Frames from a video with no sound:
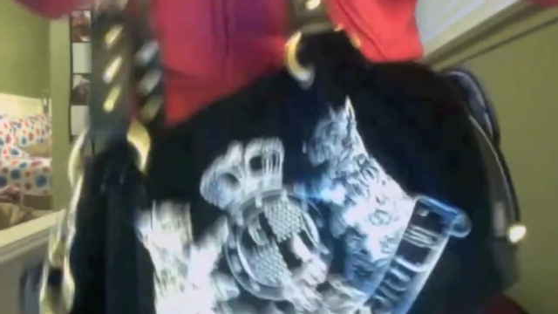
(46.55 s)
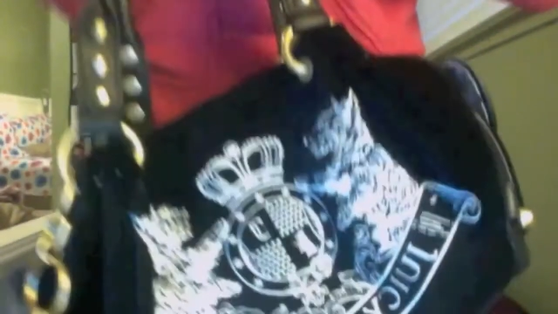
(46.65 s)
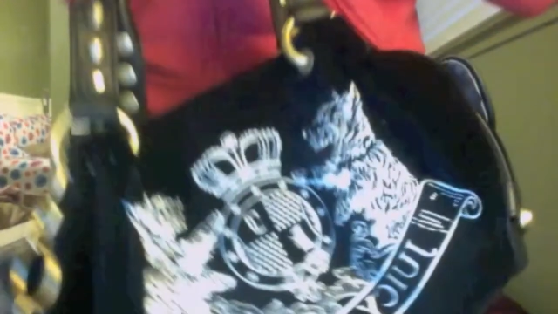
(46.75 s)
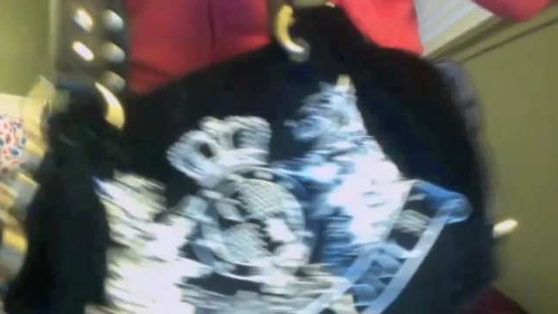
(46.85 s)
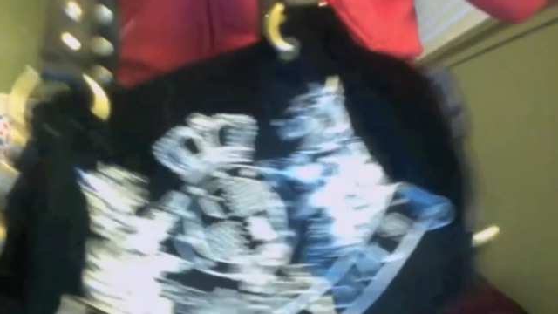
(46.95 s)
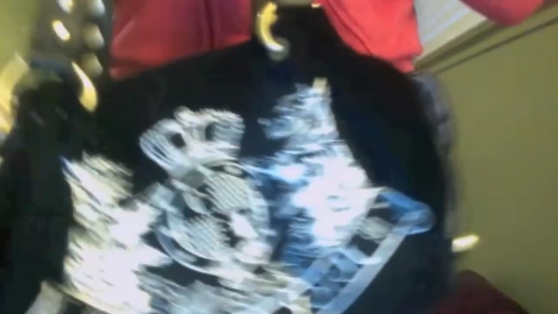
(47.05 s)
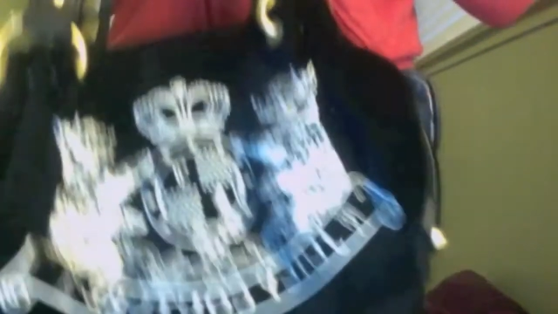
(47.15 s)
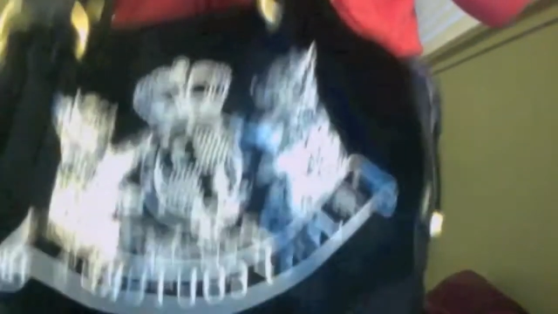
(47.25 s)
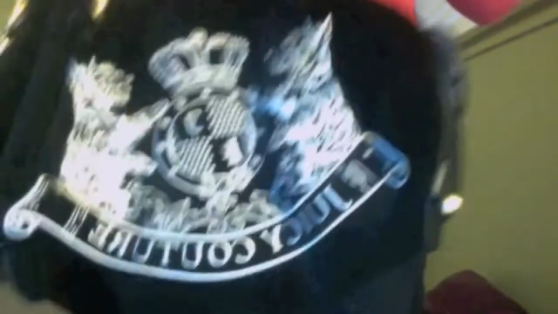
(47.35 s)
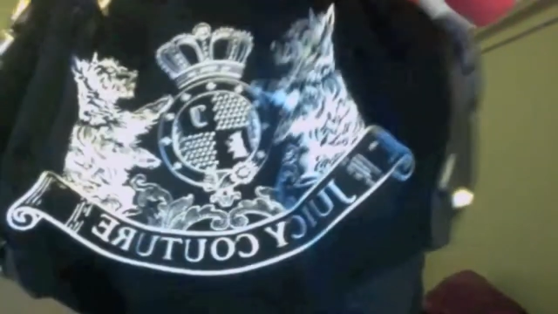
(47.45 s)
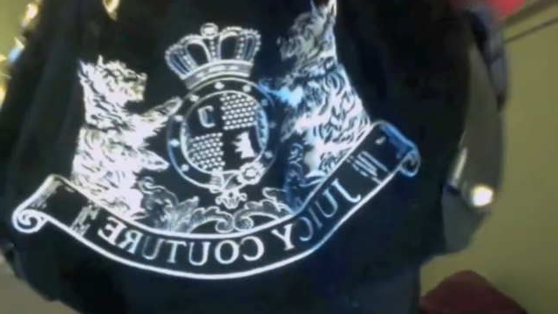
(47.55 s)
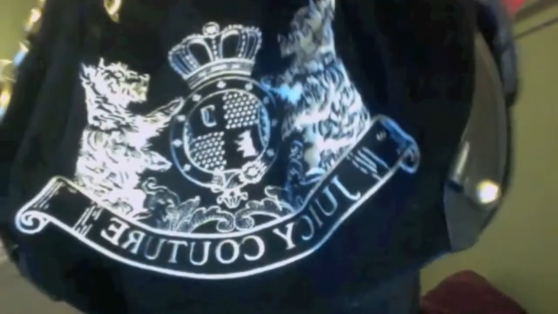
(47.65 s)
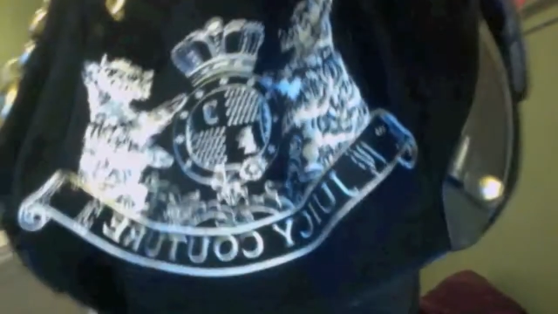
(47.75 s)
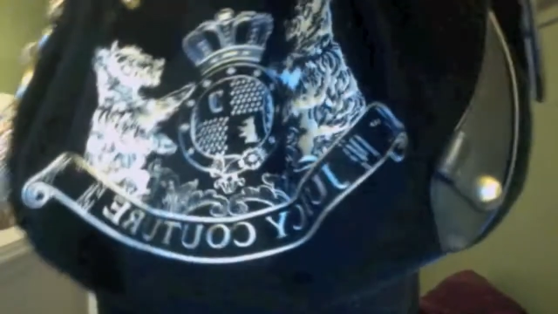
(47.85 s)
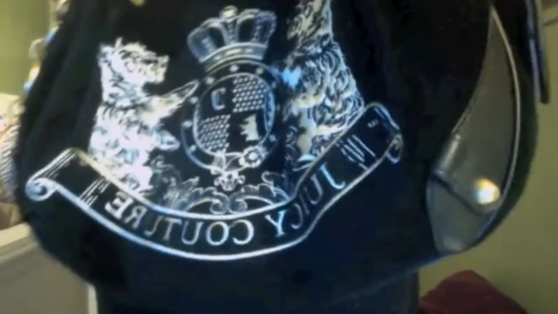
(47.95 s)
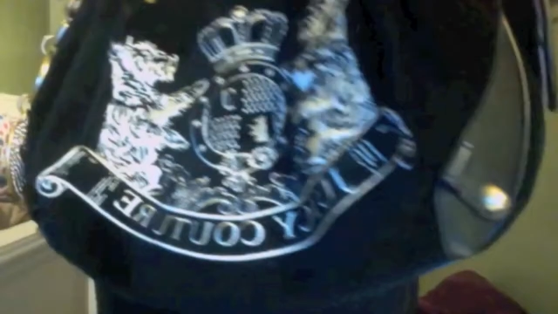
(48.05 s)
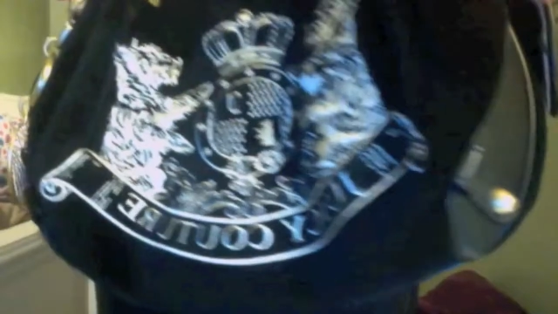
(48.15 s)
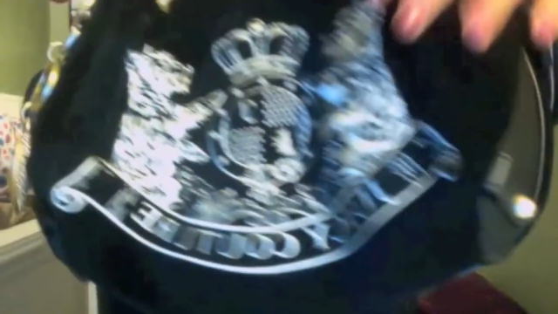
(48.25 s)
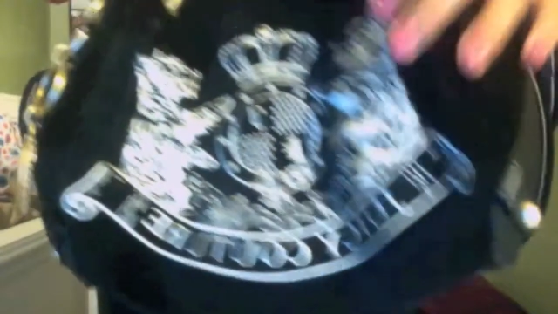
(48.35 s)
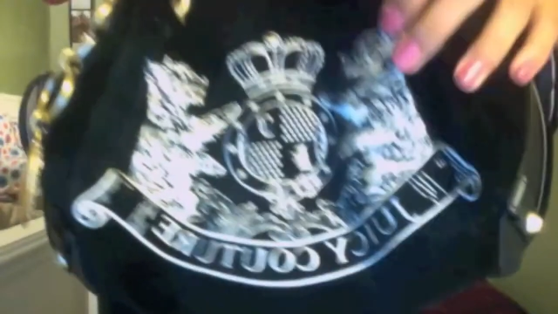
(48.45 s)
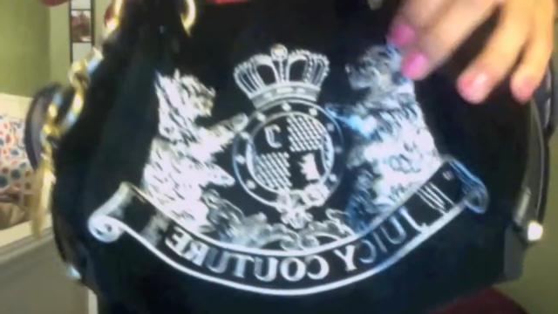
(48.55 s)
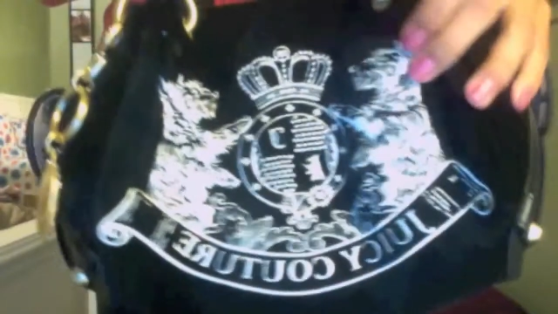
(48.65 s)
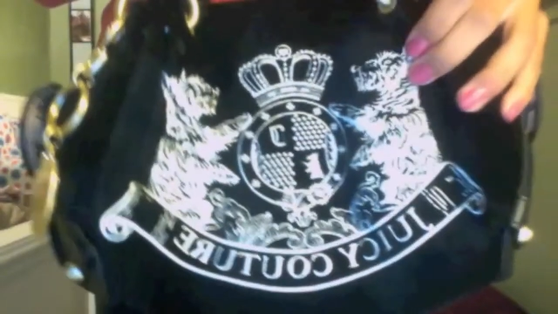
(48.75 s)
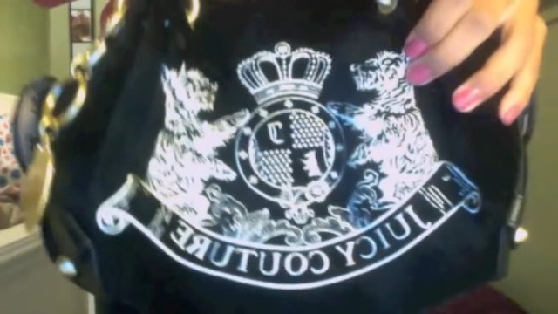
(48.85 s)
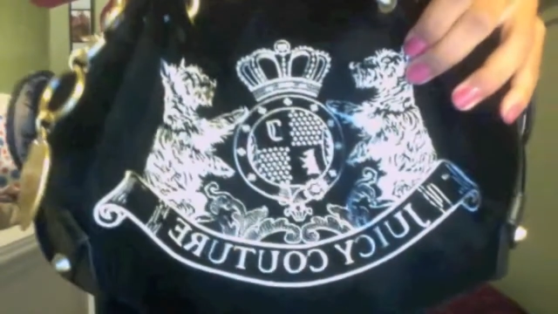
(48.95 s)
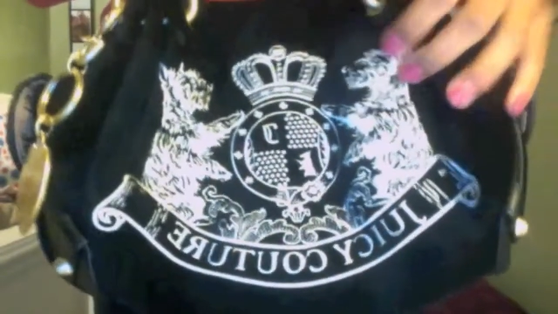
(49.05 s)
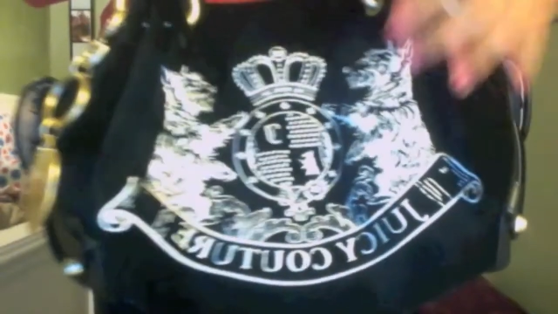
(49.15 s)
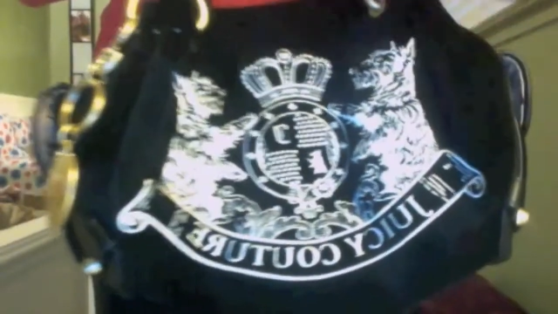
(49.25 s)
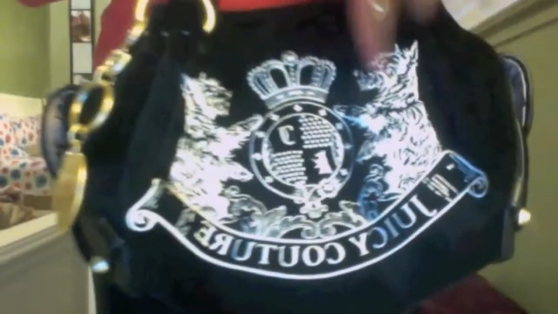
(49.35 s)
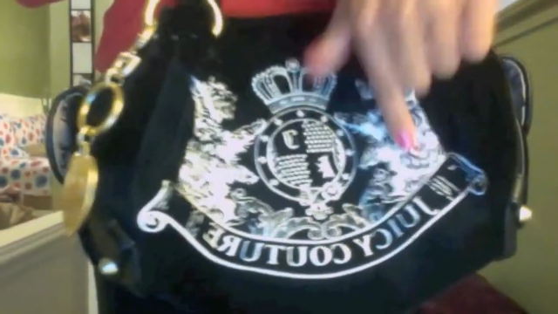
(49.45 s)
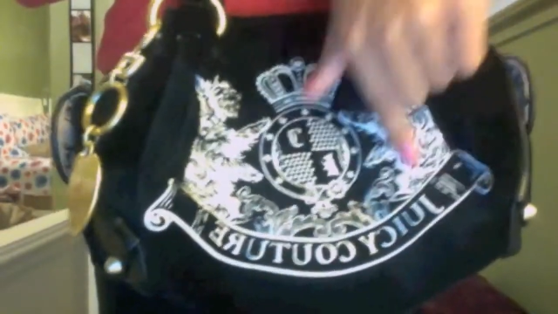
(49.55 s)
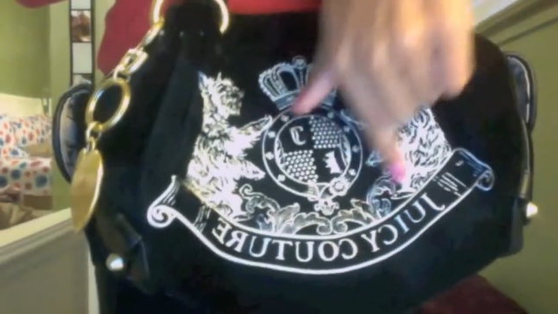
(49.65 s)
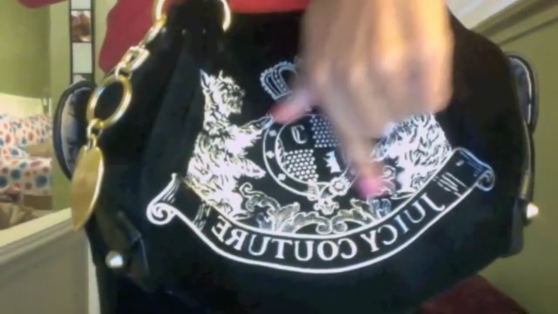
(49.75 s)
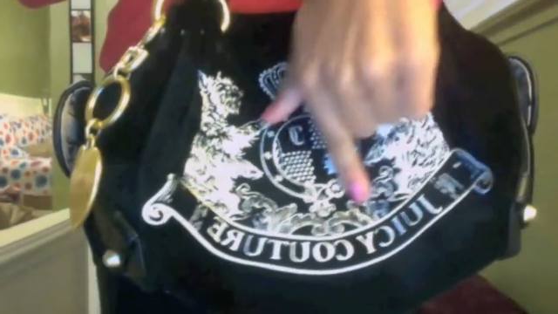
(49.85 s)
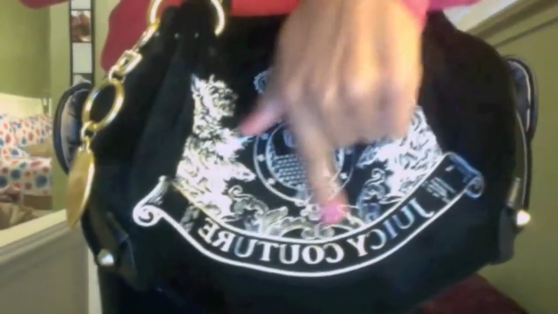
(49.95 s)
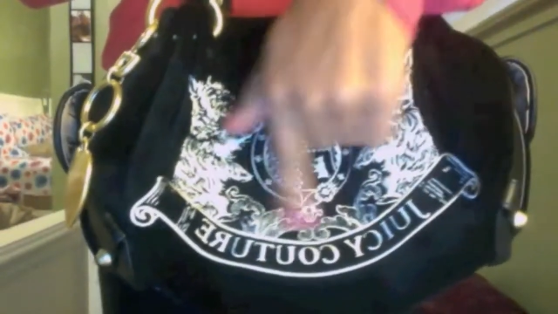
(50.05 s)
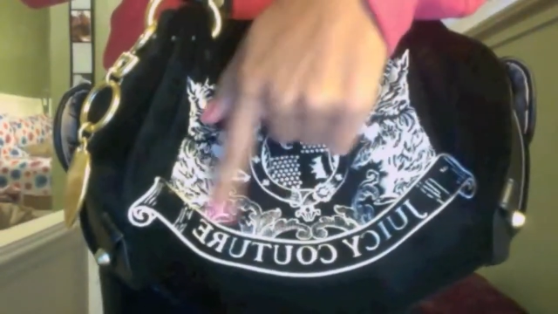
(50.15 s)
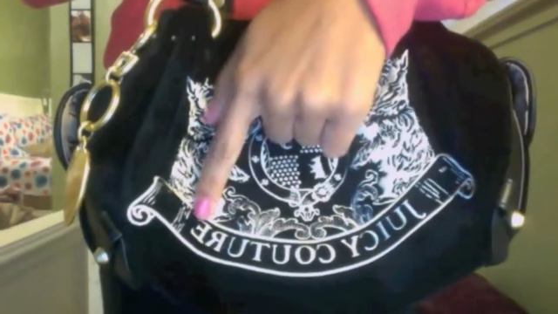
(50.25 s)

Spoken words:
Nobody's mouth can be seen.